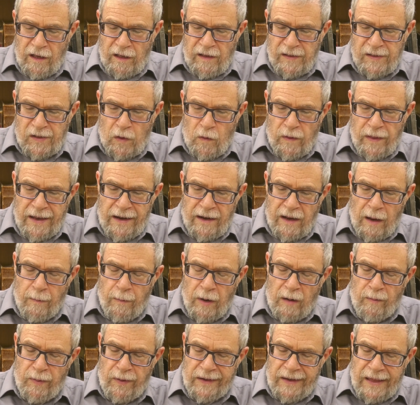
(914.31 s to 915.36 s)
So then
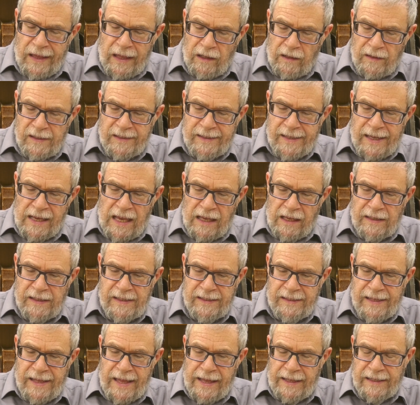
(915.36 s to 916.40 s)
Abarbanel is taking a
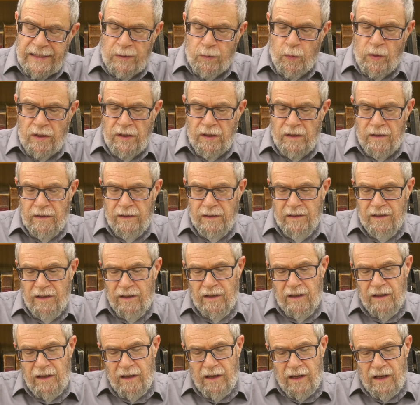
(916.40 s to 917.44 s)
stance which is
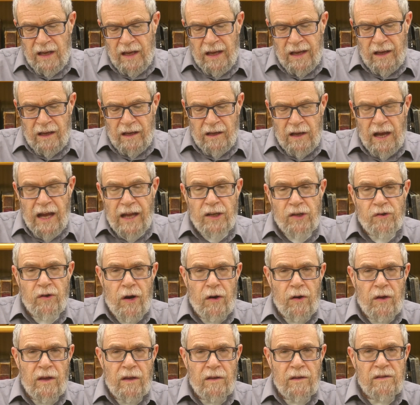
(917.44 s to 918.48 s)

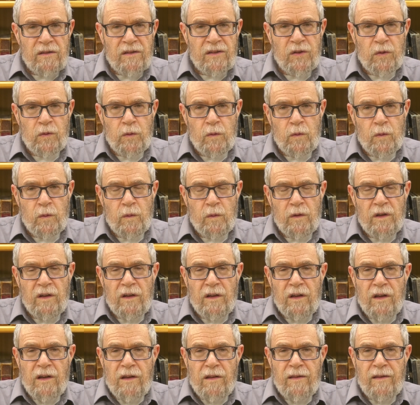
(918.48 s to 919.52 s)
contrary to
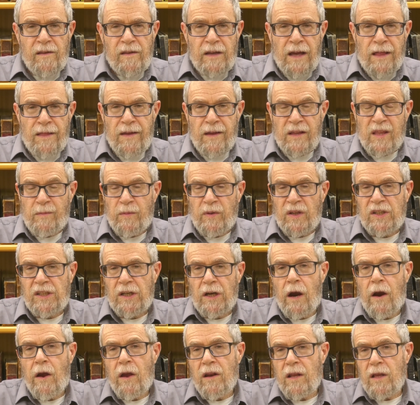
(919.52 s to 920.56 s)
I think the
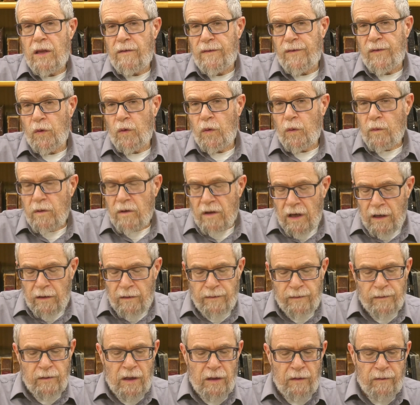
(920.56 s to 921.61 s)
majority view
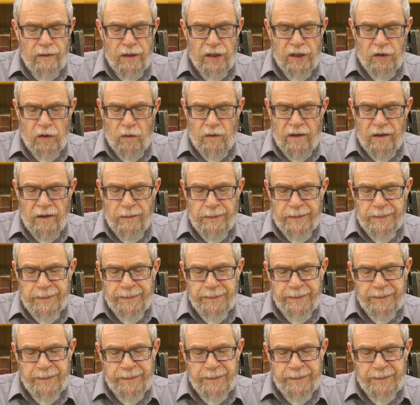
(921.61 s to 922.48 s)
of Rishonim.